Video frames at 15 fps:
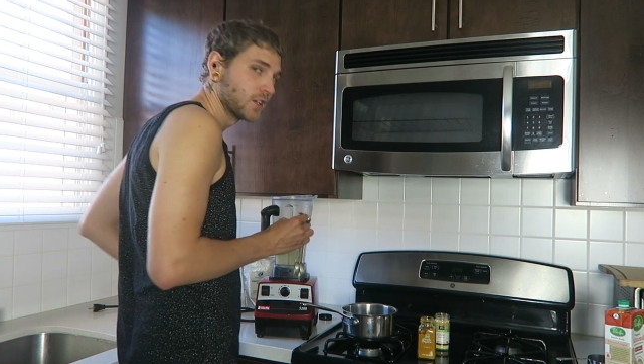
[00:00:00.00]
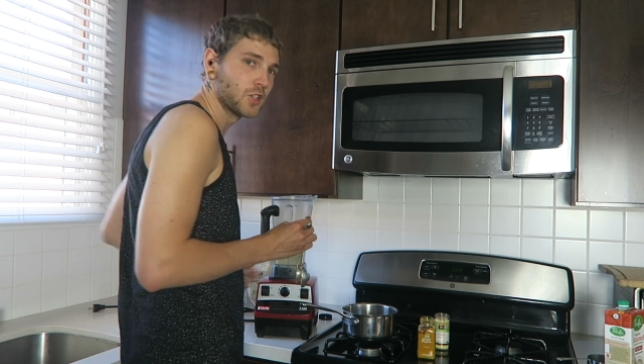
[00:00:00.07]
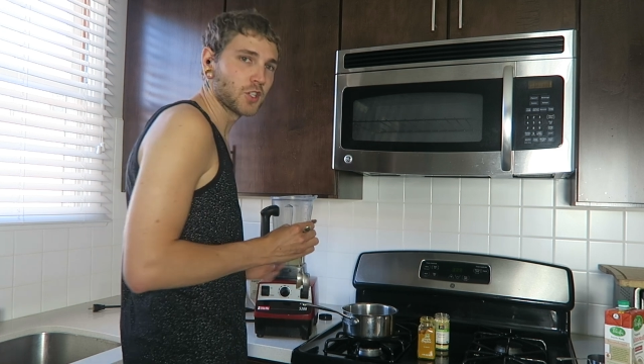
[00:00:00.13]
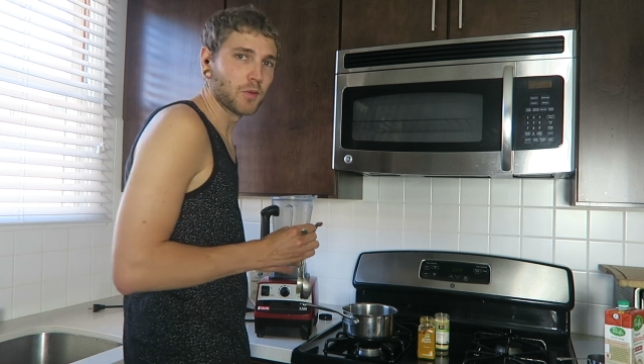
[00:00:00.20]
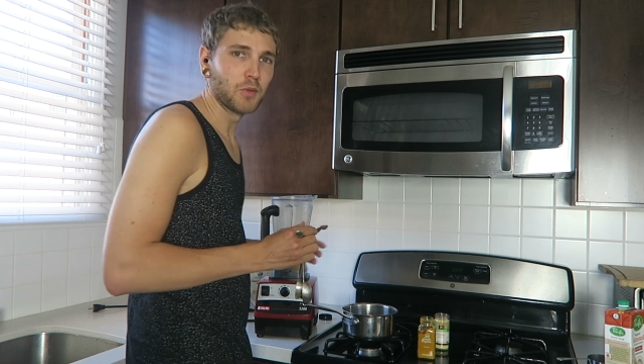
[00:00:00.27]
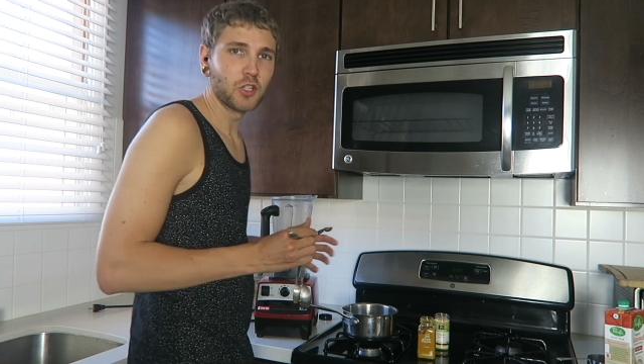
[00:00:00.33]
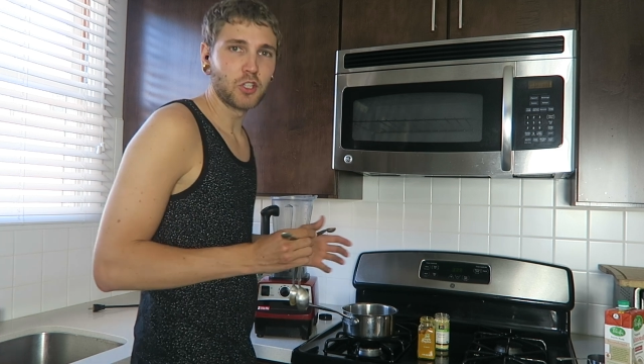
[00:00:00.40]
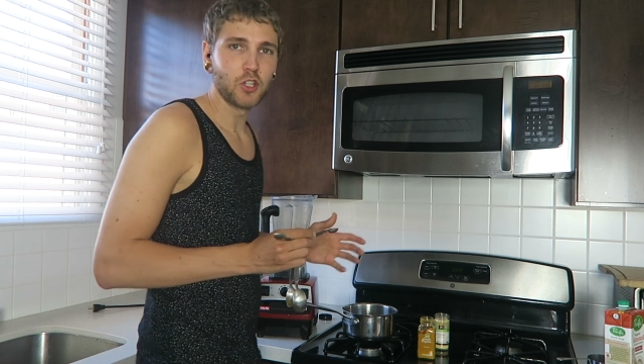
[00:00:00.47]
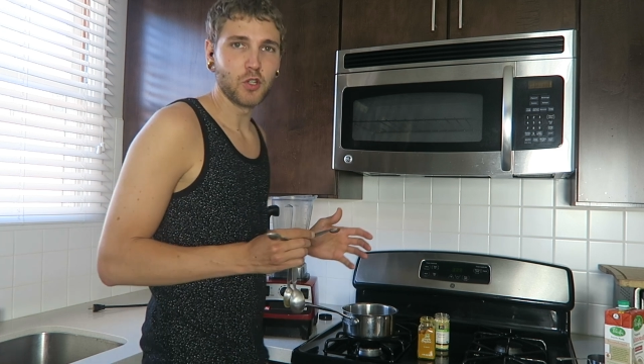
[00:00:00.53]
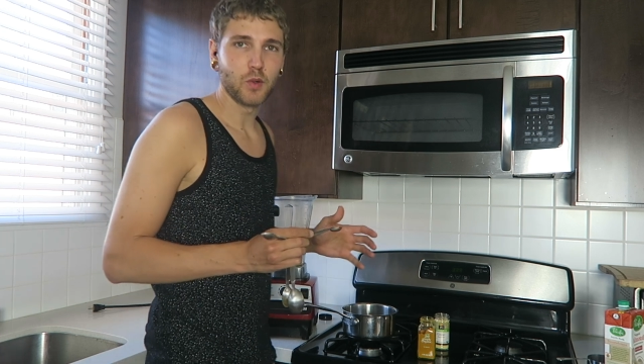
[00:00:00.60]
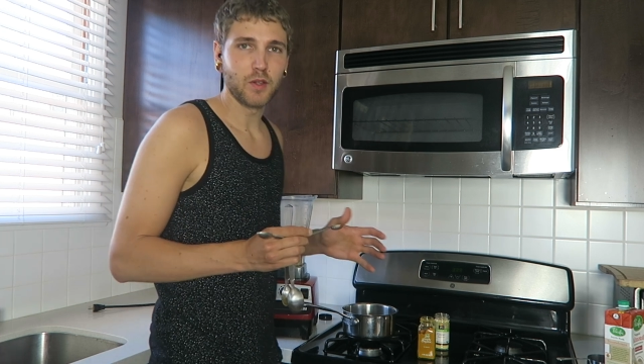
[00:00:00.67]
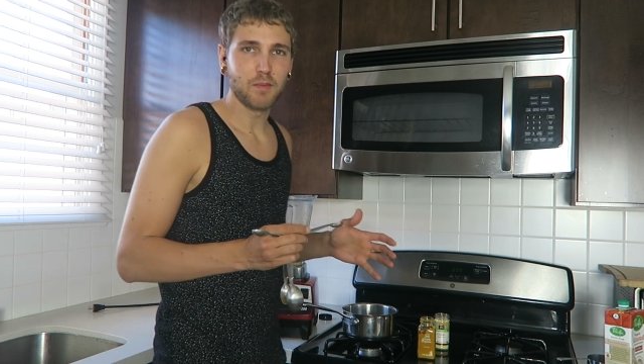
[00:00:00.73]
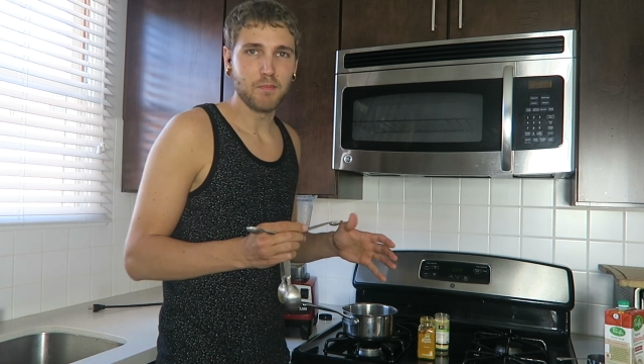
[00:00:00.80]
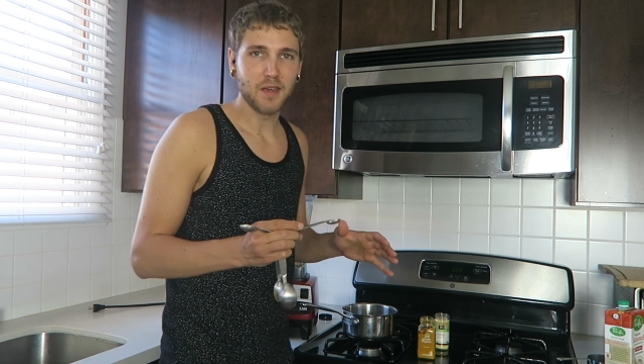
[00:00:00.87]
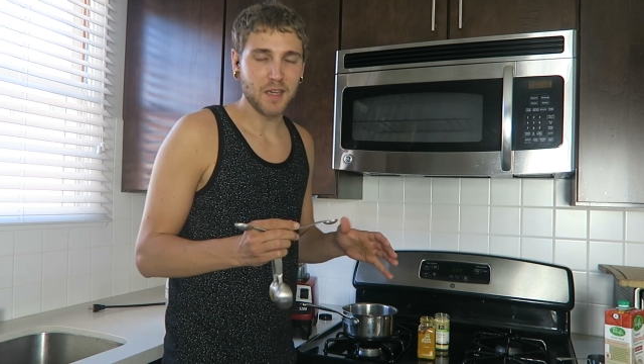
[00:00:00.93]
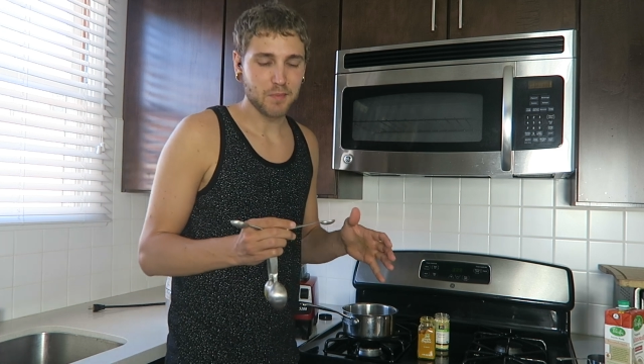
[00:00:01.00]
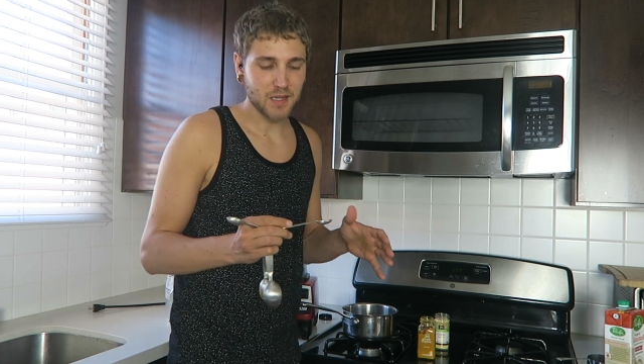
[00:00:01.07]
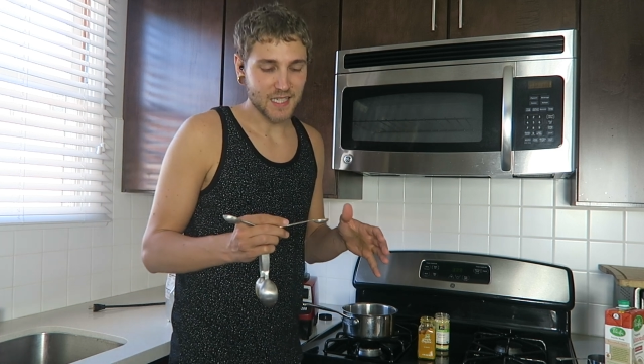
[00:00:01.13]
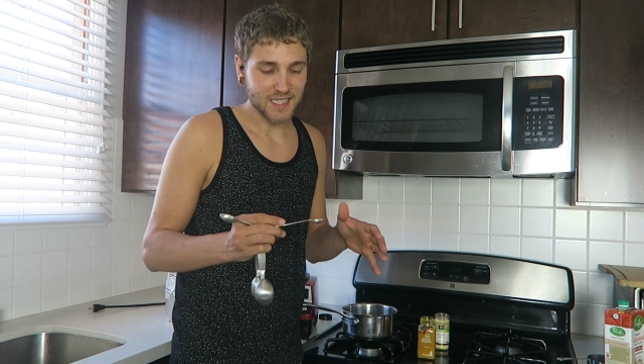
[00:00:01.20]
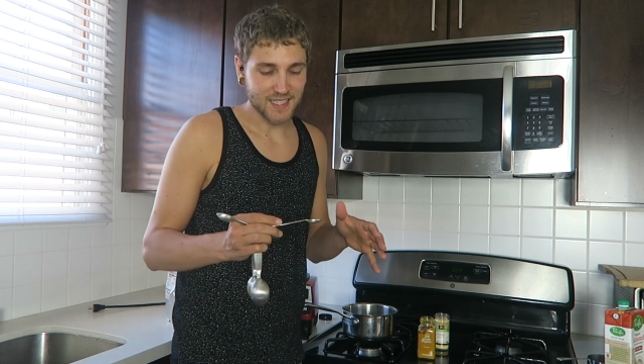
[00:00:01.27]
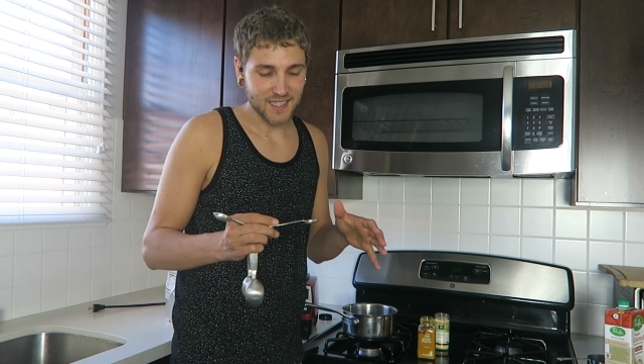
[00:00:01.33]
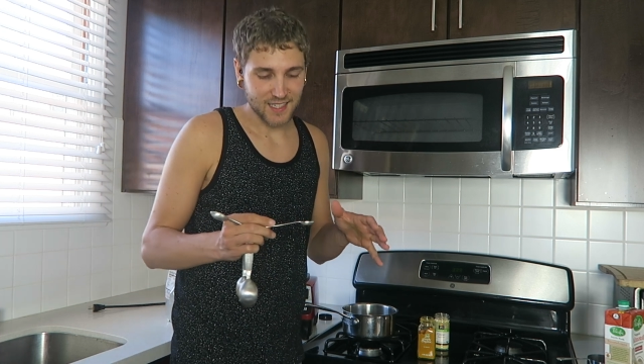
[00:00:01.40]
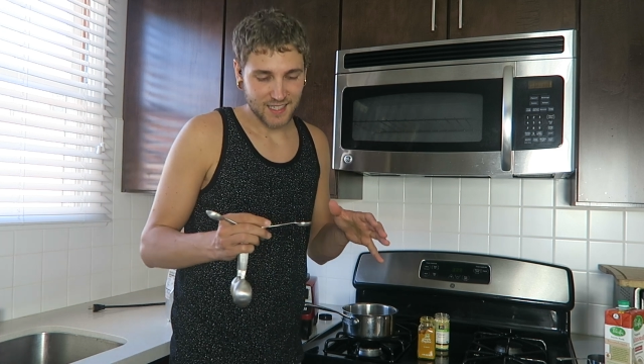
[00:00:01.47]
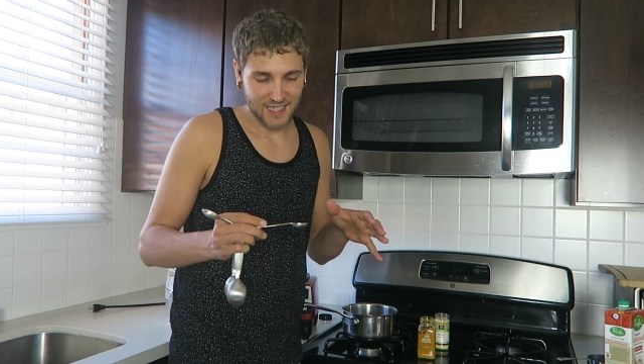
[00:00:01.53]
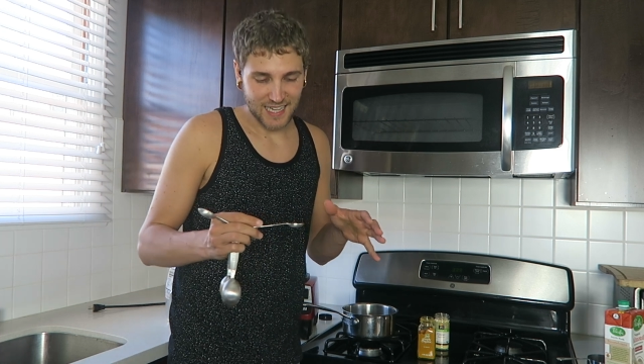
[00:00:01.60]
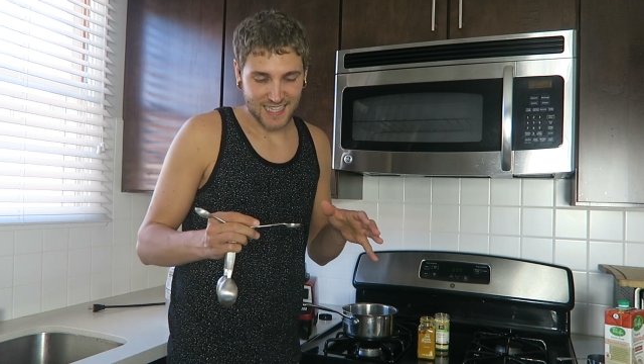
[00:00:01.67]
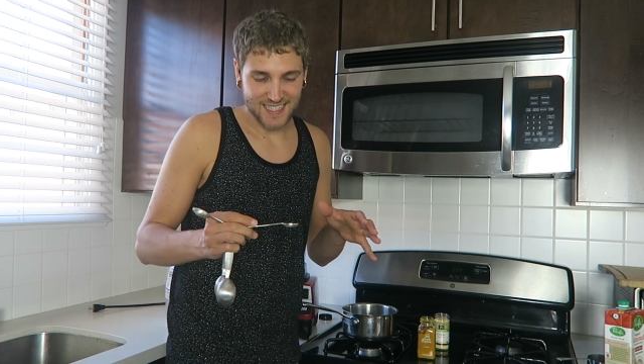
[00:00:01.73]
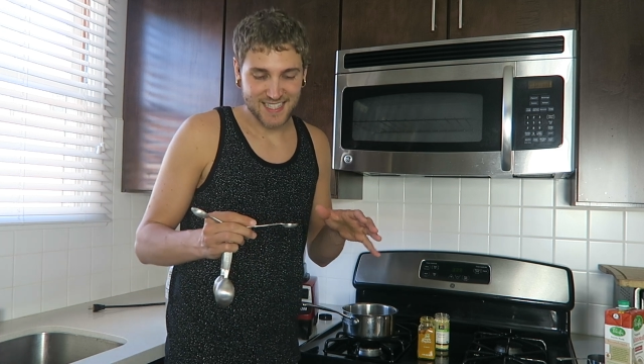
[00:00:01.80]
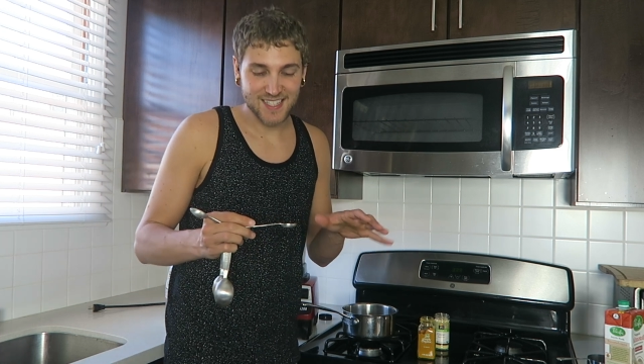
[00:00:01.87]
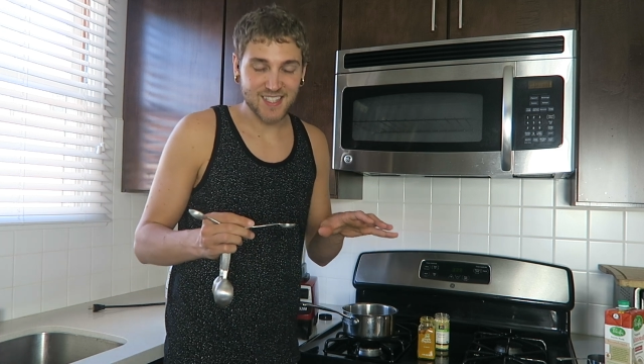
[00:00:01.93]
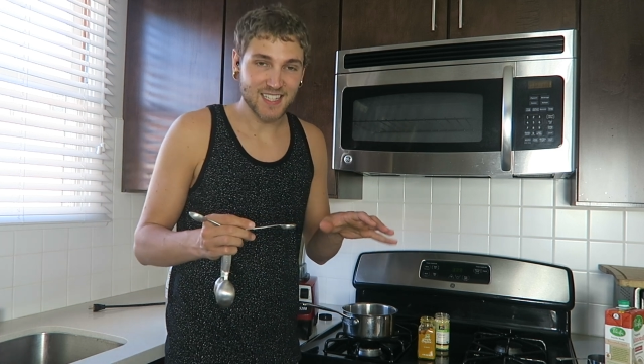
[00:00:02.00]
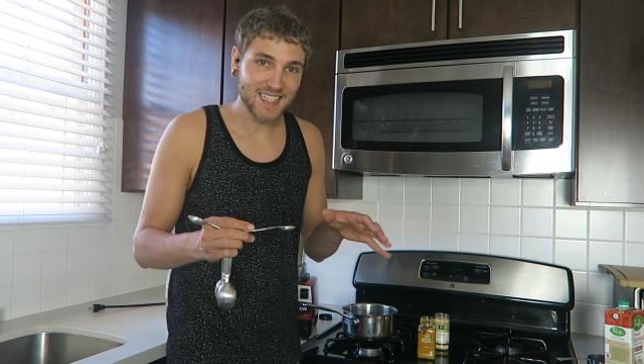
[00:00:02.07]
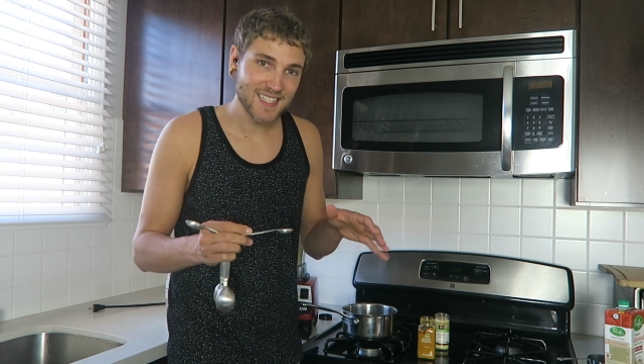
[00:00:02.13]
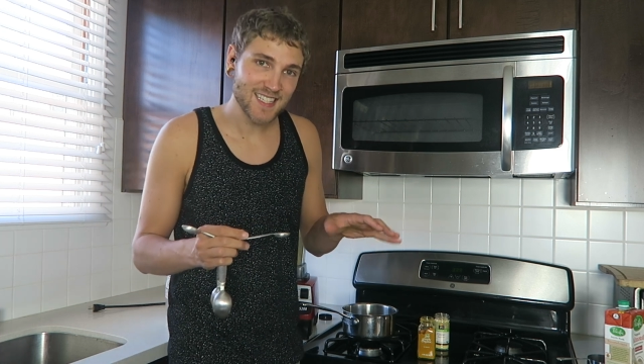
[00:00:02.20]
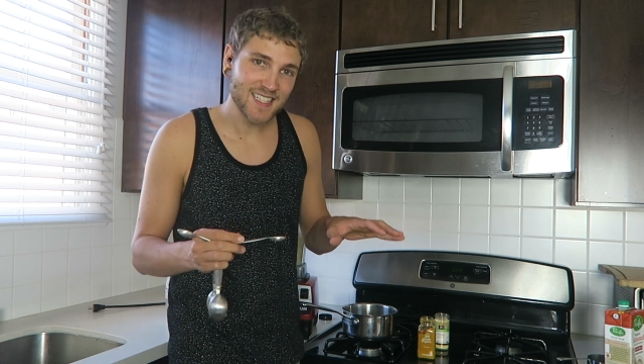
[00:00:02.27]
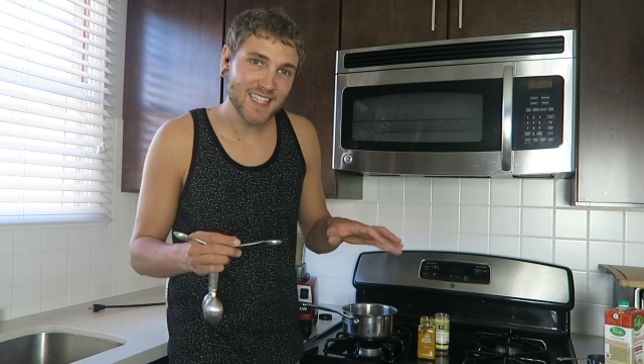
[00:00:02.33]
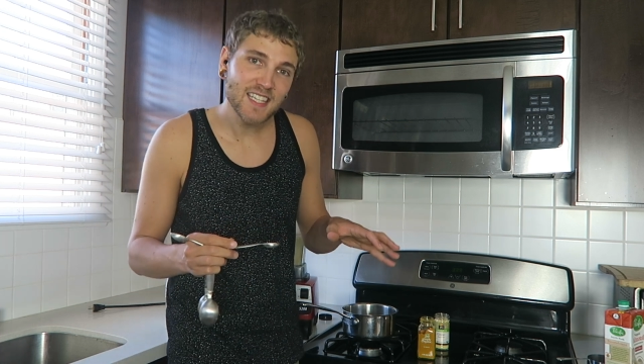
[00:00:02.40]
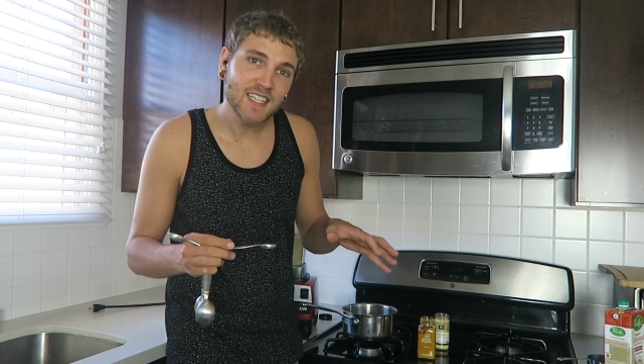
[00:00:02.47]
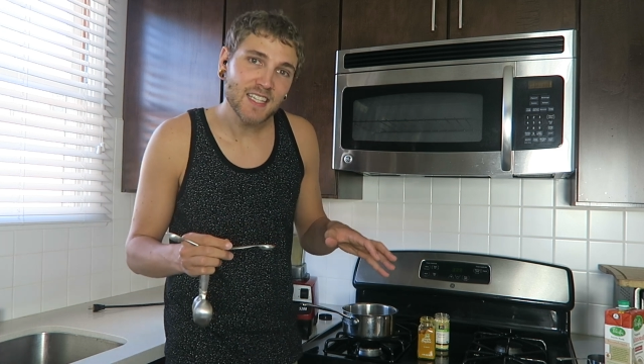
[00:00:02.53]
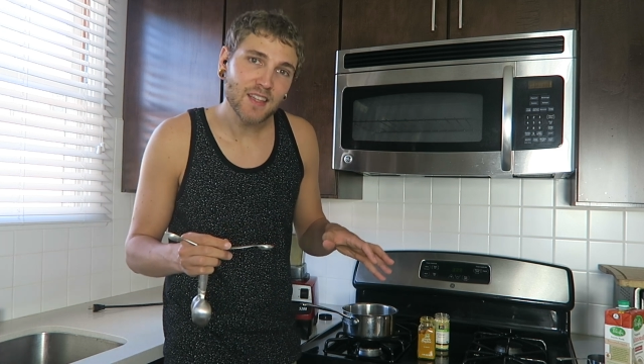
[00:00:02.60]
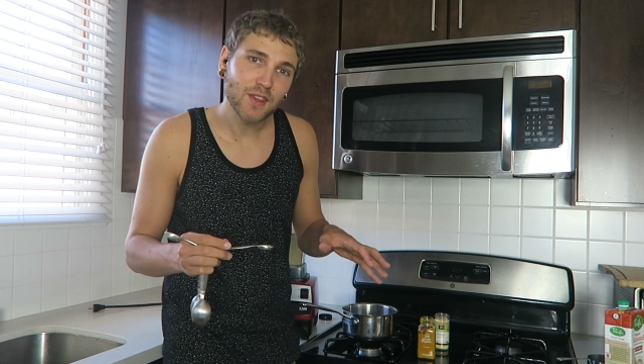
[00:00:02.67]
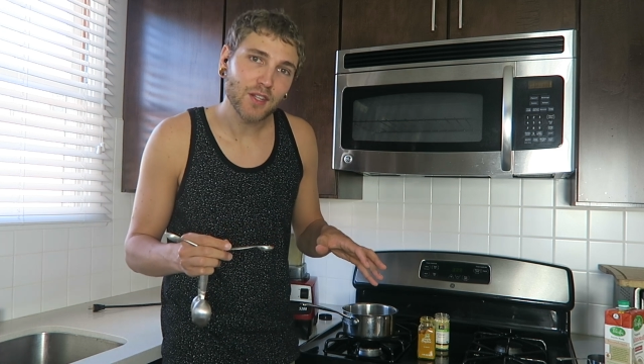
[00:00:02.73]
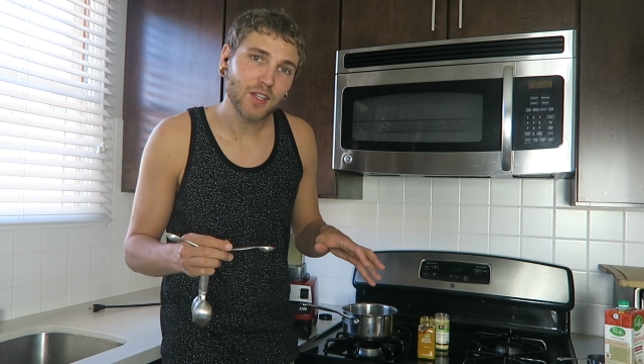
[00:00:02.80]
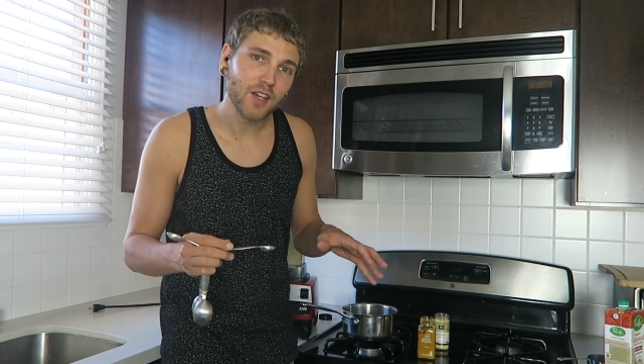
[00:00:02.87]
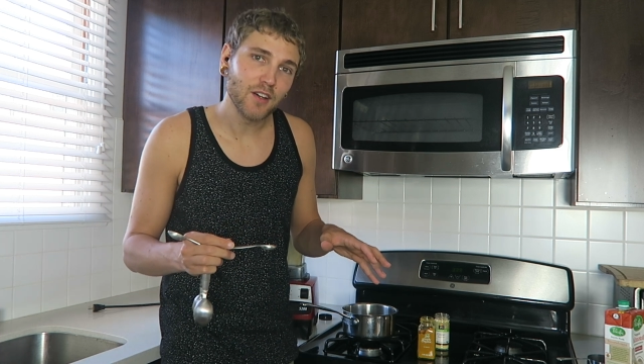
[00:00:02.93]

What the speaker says: So I'm gonna go with maybe a 1/16